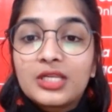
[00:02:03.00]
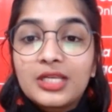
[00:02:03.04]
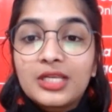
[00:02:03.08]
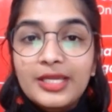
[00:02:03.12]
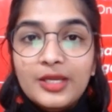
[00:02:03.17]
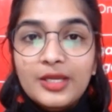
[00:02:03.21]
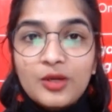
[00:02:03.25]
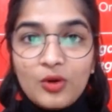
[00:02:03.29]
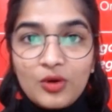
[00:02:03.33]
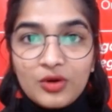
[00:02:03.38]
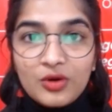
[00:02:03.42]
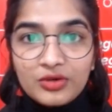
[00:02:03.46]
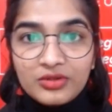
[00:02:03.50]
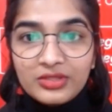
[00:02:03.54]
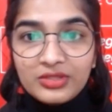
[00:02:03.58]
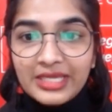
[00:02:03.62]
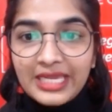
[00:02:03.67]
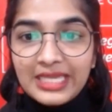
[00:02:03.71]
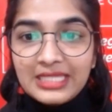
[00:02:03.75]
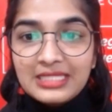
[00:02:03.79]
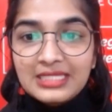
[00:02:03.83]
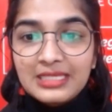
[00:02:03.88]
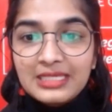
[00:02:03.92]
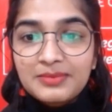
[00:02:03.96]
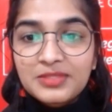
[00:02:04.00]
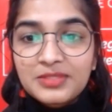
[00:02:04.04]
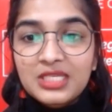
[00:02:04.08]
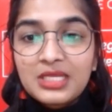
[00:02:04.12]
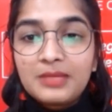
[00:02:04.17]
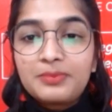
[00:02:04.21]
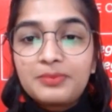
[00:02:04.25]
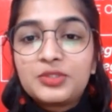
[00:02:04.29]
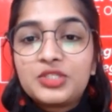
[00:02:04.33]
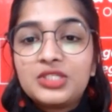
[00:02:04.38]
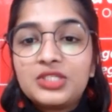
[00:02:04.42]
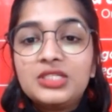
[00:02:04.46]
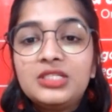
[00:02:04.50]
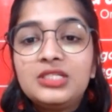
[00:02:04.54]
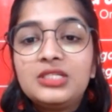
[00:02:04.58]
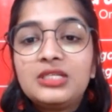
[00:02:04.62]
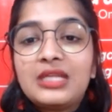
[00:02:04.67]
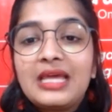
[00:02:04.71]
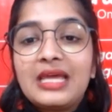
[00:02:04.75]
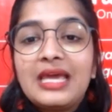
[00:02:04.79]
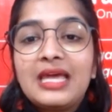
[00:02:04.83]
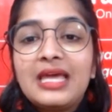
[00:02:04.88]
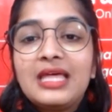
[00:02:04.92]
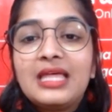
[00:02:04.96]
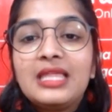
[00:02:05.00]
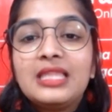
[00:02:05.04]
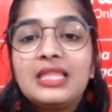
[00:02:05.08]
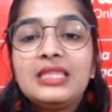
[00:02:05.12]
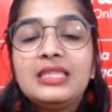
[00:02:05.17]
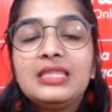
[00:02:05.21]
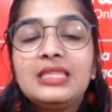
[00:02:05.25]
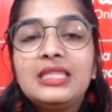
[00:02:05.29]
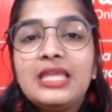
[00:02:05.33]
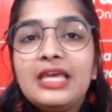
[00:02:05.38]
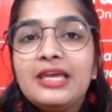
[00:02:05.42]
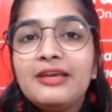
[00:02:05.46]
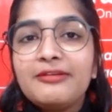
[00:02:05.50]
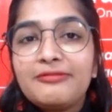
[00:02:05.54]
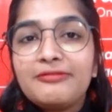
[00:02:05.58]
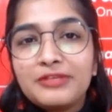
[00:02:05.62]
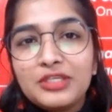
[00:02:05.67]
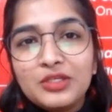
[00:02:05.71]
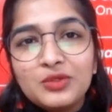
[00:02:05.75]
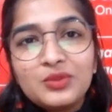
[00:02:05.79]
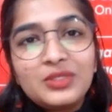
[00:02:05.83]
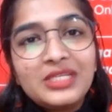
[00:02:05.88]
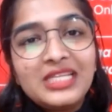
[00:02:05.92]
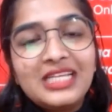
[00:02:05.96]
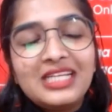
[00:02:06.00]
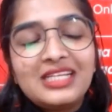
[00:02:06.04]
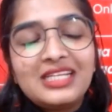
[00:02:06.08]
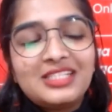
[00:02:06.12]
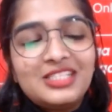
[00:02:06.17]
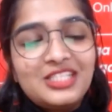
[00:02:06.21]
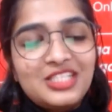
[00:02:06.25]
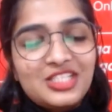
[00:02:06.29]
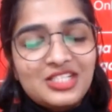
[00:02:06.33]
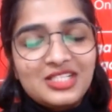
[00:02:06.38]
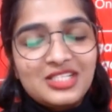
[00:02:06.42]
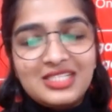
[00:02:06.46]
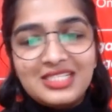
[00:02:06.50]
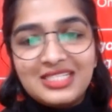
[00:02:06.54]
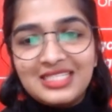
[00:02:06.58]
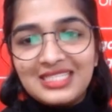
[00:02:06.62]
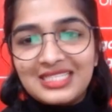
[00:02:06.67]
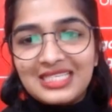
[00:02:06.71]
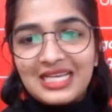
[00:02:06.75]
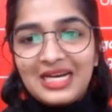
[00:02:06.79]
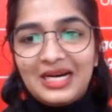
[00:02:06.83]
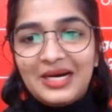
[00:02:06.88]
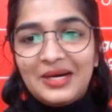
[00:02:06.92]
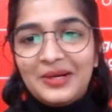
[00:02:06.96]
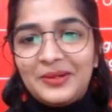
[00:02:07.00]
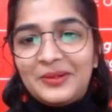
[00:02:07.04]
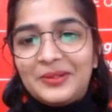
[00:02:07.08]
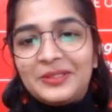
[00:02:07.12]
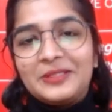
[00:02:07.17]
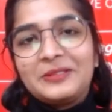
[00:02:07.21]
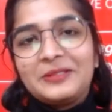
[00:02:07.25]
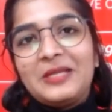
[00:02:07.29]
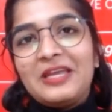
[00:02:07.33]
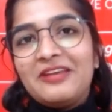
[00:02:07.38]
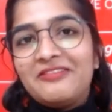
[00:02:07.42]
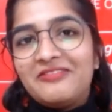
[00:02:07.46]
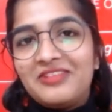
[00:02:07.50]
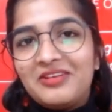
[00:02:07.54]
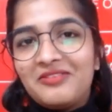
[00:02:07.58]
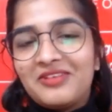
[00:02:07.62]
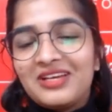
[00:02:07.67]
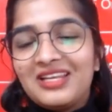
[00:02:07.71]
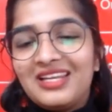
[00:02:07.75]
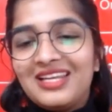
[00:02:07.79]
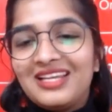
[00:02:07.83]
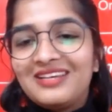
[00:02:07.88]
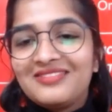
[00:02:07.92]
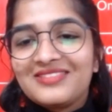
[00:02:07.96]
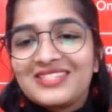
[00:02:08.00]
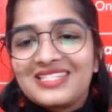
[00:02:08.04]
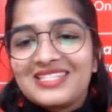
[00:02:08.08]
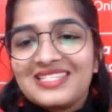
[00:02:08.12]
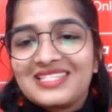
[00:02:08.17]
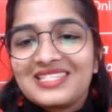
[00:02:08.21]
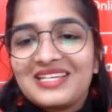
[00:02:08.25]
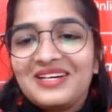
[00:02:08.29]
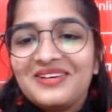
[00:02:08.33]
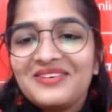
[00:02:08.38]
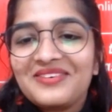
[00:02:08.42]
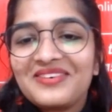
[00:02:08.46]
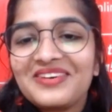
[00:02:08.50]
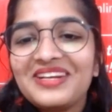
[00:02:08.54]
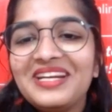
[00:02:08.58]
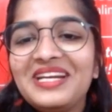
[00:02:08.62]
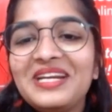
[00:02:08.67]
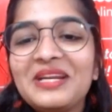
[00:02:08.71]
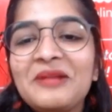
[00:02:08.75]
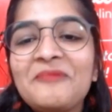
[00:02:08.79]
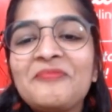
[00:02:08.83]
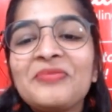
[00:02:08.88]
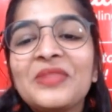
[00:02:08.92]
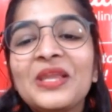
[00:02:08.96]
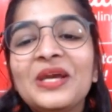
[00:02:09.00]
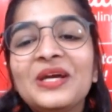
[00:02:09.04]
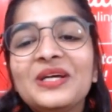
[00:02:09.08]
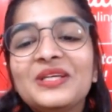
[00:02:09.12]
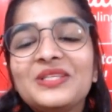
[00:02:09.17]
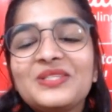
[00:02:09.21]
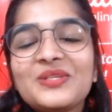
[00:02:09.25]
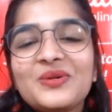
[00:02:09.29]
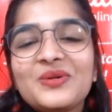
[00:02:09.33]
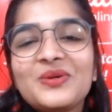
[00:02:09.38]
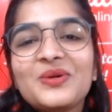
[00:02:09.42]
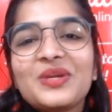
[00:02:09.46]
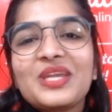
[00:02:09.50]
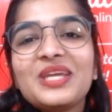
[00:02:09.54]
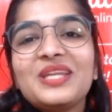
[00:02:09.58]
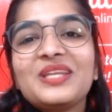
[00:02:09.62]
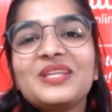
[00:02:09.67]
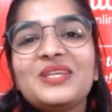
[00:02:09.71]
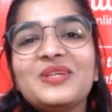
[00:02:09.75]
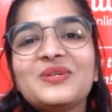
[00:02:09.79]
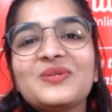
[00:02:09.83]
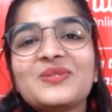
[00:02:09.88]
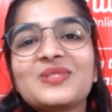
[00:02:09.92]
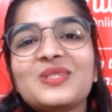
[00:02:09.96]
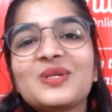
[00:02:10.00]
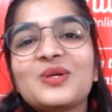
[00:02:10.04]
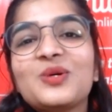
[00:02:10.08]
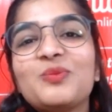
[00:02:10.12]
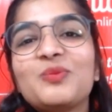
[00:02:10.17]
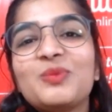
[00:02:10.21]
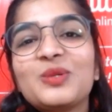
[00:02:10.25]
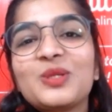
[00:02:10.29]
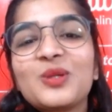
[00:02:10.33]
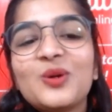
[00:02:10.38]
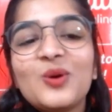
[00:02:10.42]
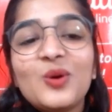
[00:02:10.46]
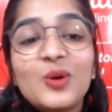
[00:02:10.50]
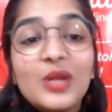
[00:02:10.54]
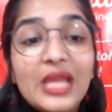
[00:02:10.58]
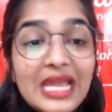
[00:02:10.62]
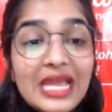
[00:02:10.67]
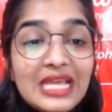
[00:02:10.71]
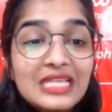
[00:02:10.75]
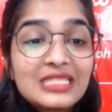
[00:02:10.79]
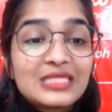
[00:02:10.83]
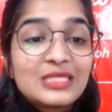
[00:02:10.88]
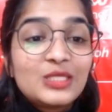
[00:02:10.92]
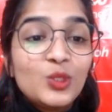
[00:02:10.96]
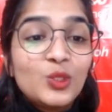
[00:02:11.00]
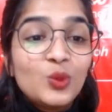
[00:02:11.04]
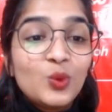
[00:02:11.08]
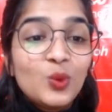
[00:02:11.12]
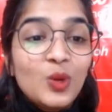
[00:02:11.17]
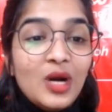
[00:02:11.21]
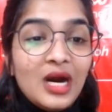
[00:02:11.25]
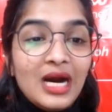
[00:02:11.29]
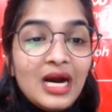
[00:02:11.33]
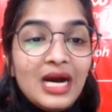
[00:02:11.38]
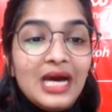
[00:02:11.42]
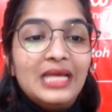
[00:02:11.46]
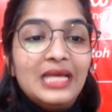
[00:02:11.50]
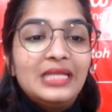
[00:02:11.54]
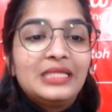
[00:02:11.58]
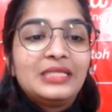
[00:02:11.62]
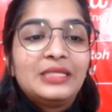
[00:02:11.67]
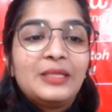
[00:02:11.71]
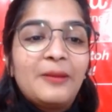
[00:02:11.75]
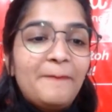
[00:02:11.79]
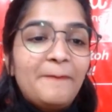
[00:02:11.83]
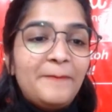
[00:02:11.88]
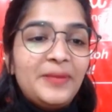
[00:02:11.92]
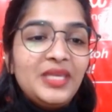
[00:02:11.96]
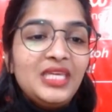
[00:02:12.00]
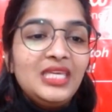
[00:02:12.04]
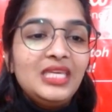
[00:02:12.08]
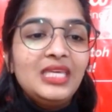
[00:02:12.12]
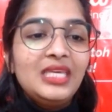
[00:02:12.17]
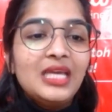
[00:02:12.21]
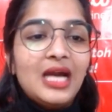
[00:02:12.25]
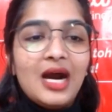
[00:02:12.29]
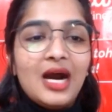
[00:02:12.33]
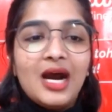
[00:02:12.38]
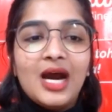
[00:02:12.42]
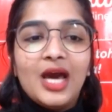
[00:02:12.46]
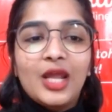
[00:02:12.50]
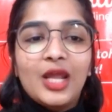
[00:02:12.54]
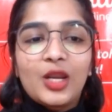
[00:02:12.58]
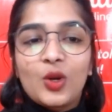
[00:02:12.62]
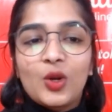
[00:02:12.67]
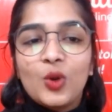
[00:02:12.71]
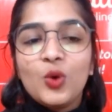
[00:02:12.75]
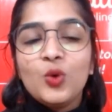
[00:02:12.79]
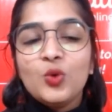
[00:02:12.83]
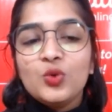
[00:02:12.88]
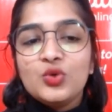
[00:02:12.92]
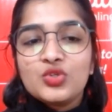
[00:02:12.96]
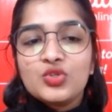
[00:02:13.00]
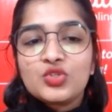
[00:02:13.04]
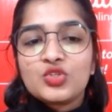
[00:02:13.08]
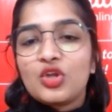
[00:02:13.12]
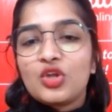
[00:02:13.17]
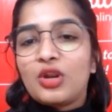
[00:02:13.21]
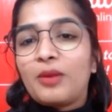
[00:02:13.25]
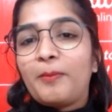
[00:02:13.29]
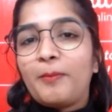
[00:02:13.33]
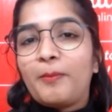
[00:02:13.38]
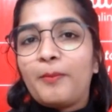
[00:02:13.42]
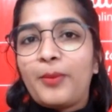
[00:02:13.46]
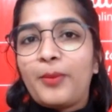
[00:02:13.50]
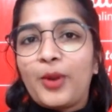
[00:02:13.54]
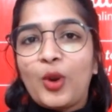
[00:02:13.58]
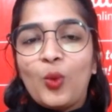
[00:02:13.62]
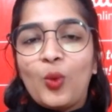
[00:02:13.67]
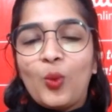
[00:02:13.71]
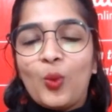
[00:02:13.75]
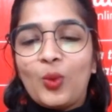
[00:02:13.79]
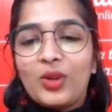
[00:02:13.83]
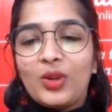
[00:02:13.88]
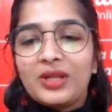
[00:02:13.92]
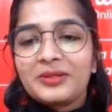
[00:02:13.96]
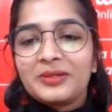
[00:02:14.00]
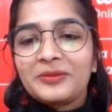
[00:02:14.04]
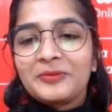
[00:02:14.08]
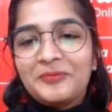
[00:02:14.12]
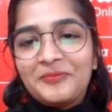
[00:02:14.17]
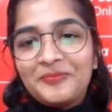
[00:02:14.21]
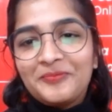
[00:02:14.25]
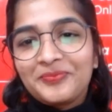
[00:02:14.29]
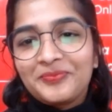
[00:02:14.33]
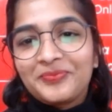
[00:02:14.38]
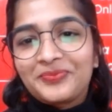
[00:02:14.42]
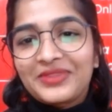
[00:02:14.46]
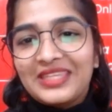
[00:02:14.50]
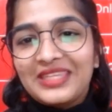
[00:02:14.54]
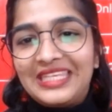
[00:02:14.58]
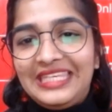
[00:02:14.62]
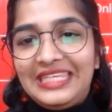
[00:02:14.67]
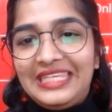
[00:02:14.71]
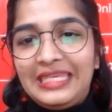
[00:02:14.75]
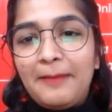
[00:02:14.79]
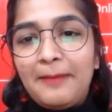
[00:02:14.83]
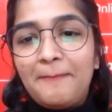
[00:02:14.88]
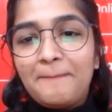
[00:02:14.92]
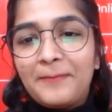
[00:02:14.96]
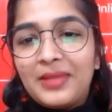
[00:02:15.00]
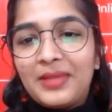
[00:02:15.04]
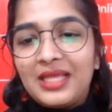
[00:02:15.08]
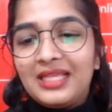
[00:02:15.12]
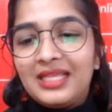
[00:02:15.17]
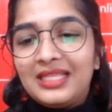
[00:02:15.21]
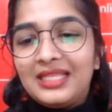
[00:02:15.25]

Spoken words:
click on to the get subscription, and if you need additional discount, everyone loves discount, right? So you can use the coupon code SURPRO, SURPRO. Yep.